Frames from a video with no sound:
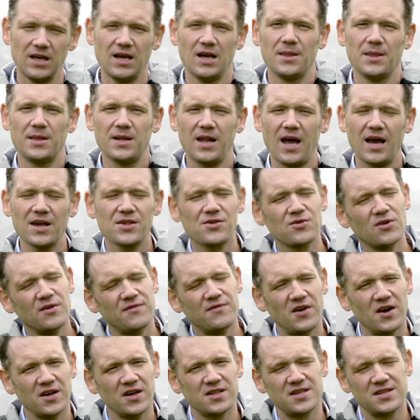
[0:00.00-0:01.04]
The last three
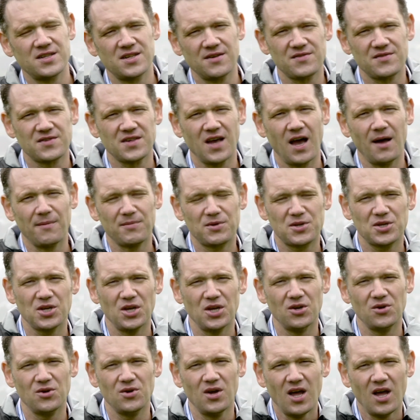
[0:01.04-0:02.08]
verses of Psalm
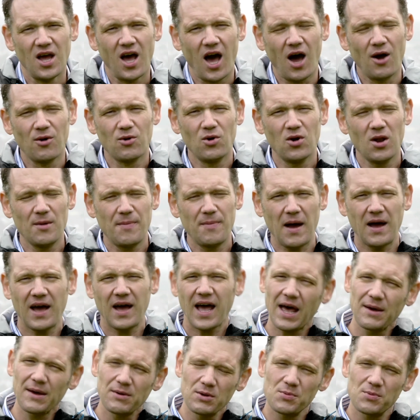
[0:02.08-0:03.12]
2 are all about
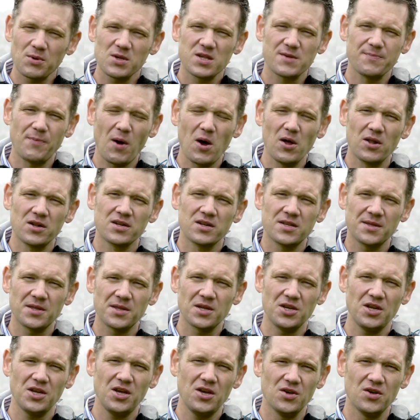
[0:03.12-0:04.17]
how we respond to the
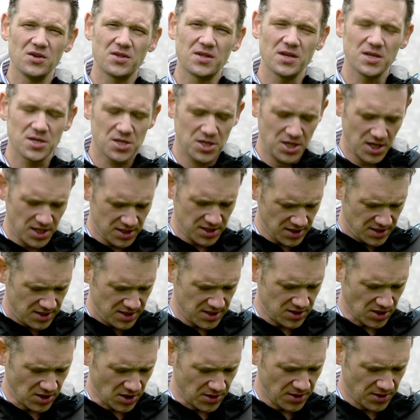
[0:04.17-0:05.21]
news that Jesus
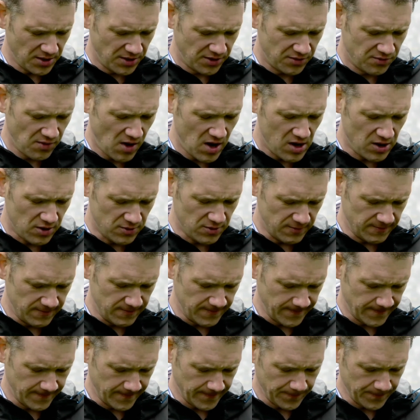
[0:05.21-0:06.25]
is on the throne.
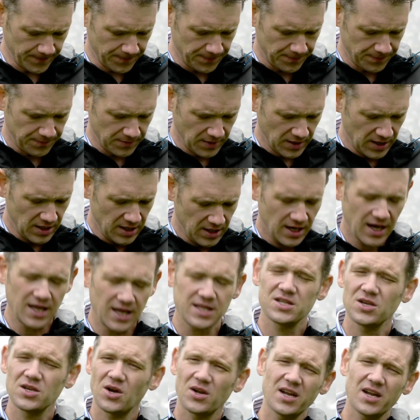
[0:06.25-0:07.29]

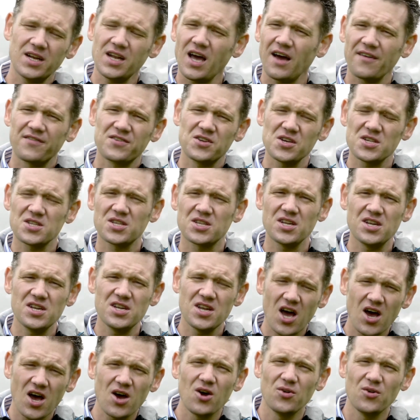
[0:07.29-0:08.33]
It's not enough just to
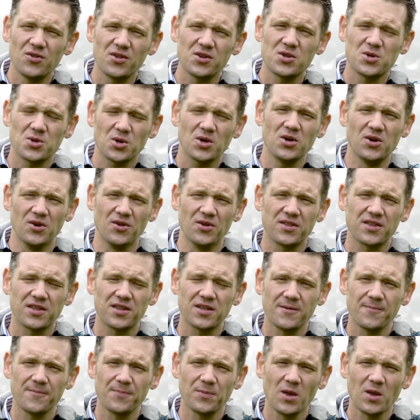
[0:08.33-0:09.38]
know the truth.
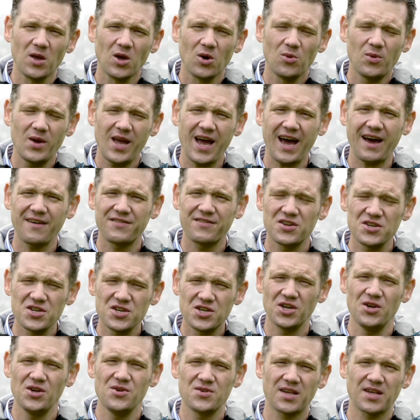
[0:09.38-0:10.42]
We have to
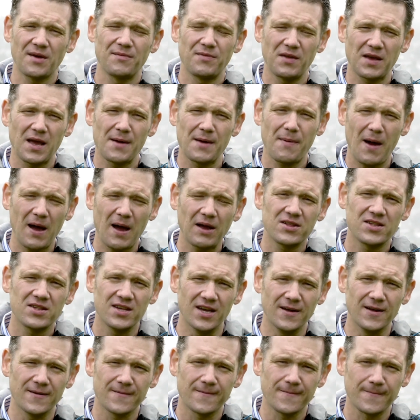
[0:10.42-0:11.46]
do something about
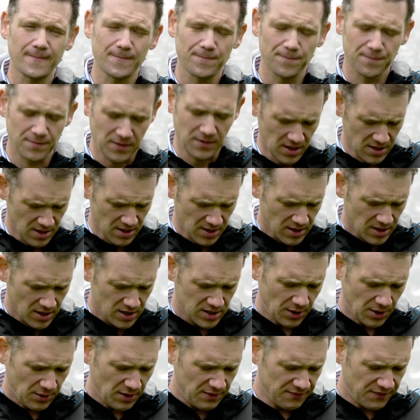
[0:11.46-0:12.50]
it.
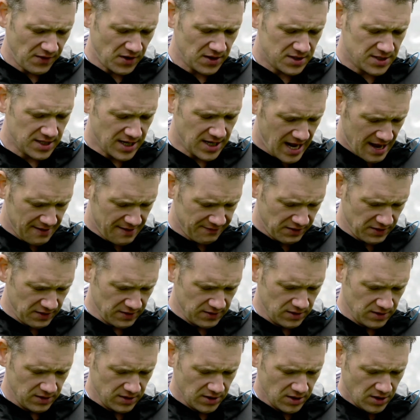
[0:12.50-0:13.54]
So in verse 11,
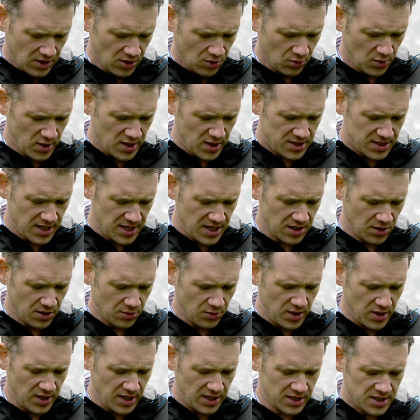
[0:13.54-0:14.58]
we see that
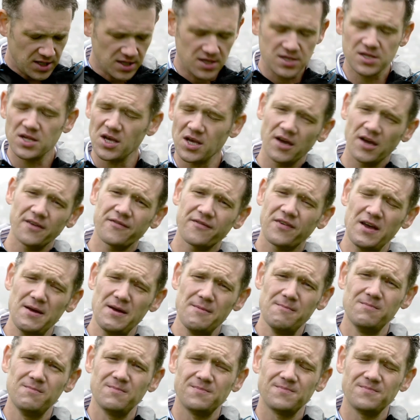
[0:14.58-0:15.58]
we need to serve him.